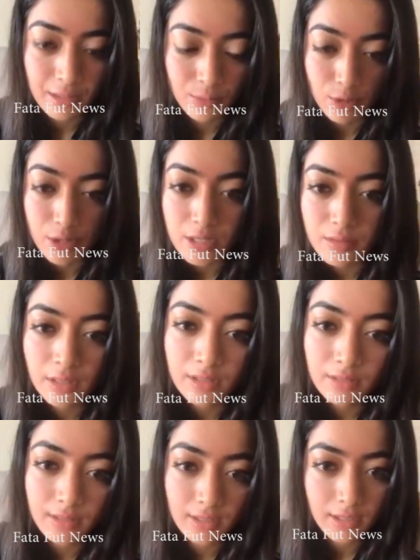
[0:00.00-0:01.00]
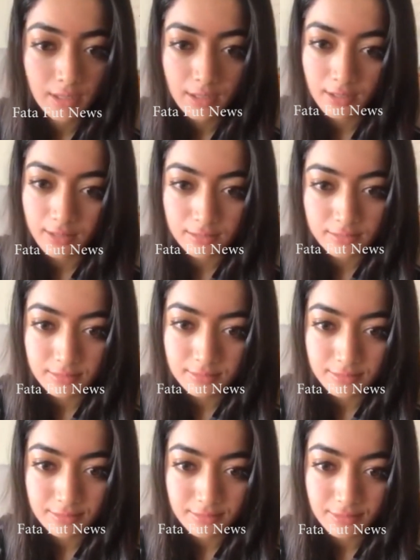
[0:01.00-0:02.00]
Na voice vinna vante,
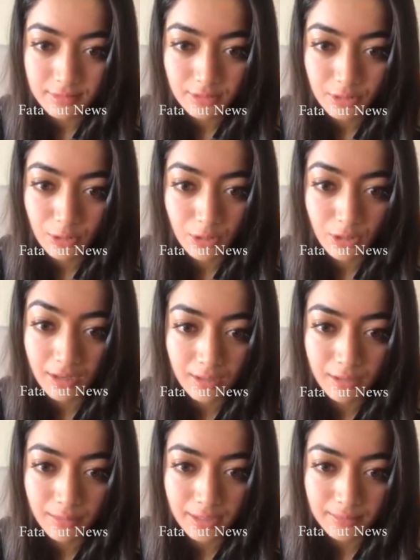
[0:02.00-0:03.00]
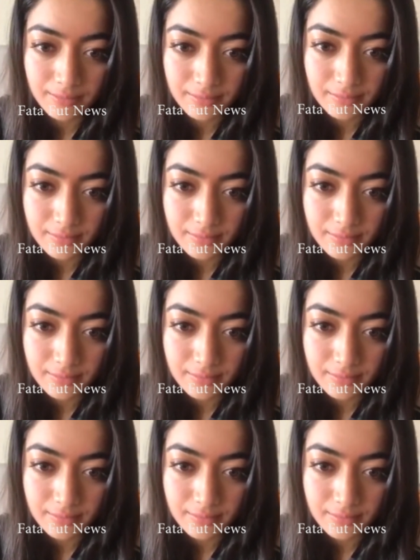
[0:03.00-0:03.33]
you'll all run away.